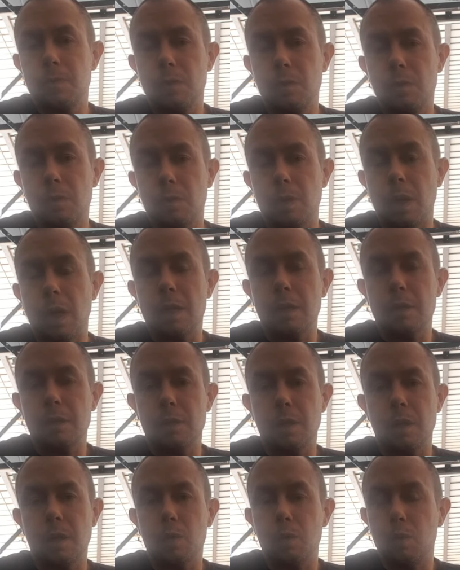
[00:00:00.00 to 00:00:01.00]
to
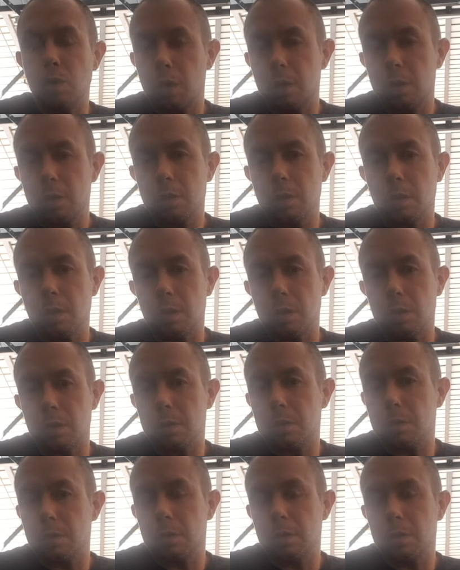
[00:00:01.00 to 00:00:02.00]
actually work
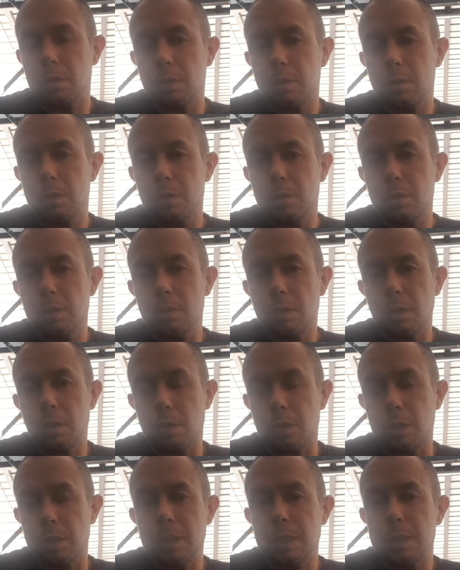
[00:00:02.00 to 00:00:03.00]
on
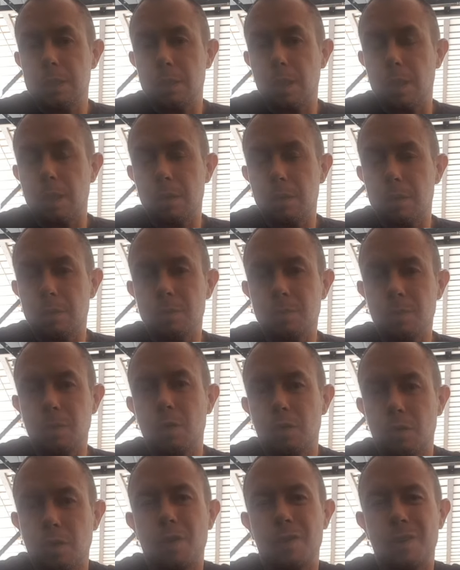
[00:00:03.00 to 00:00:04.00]
the diesel
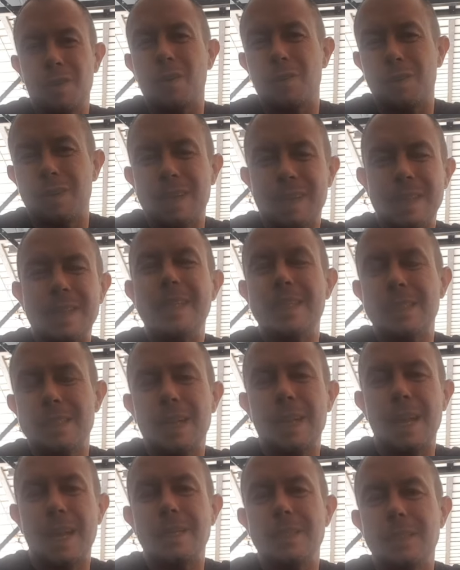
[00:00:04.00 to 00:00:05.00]
on the diesel
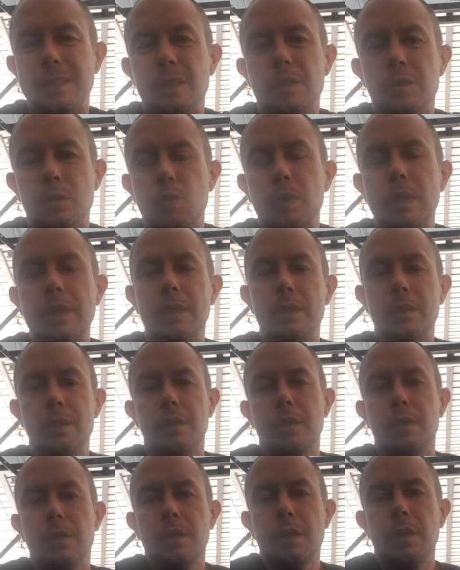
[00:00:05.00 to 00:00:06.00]
engines we
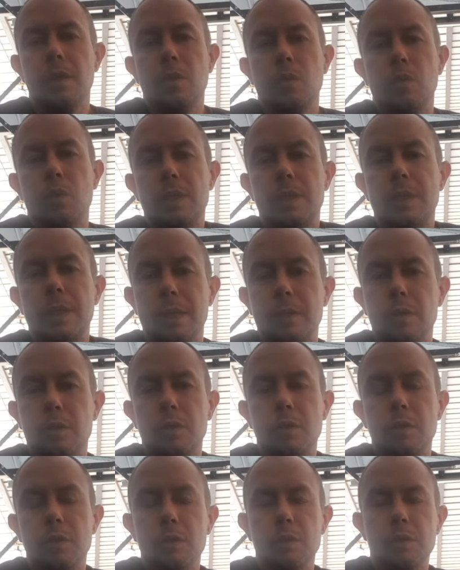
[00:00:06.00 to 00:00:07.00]
tend to
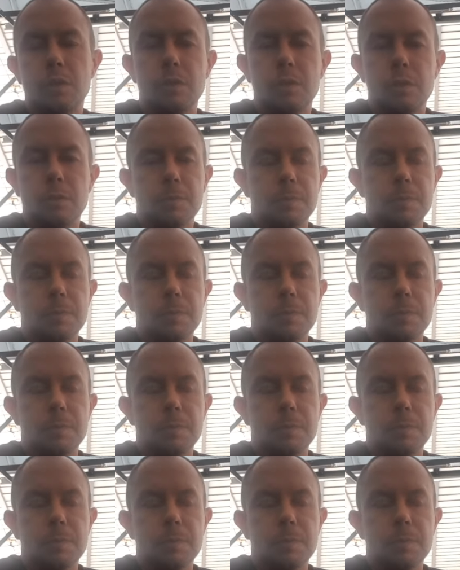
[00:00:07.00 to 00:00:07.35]
use.